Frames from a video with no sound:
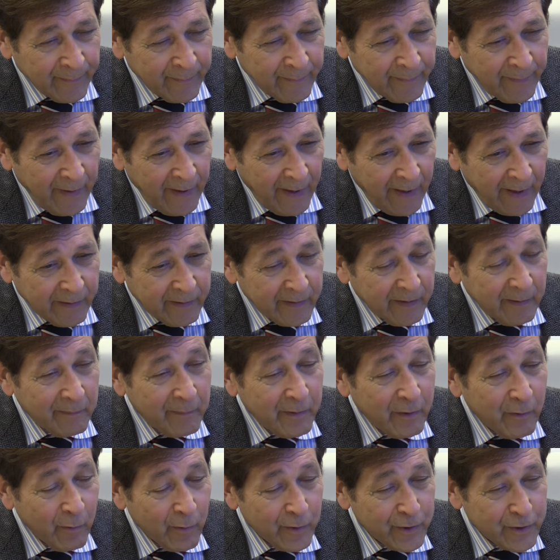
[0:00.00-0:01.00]
And
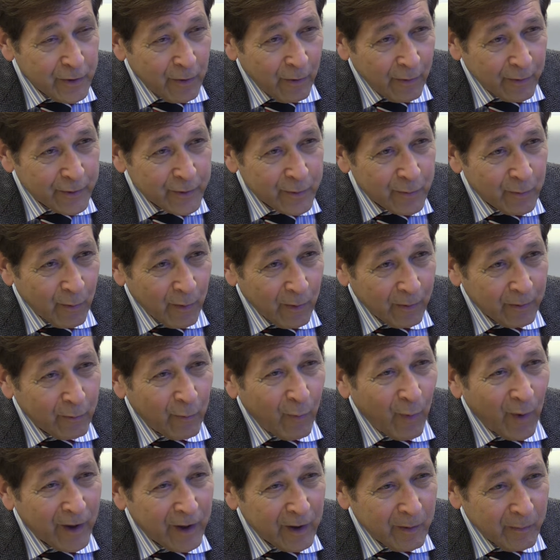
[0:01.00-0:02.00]
the results were
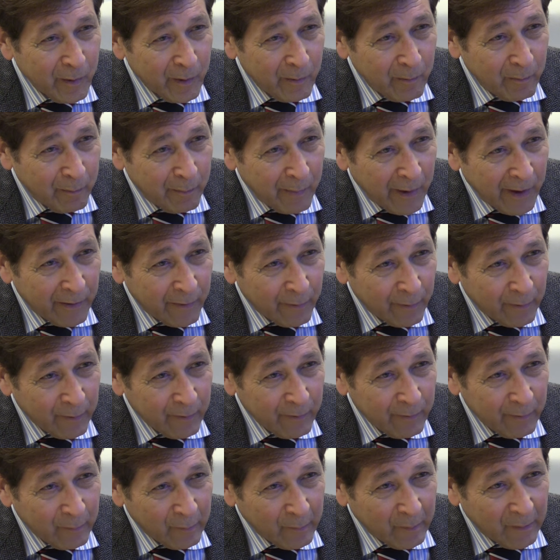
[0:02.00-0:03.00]
quite a bit better,
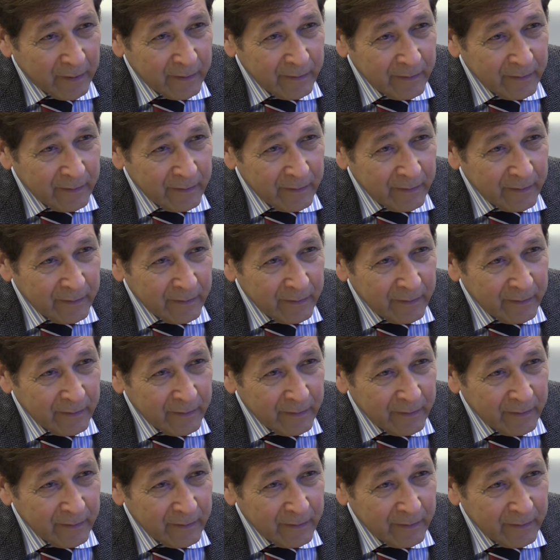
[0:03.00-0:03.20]
right?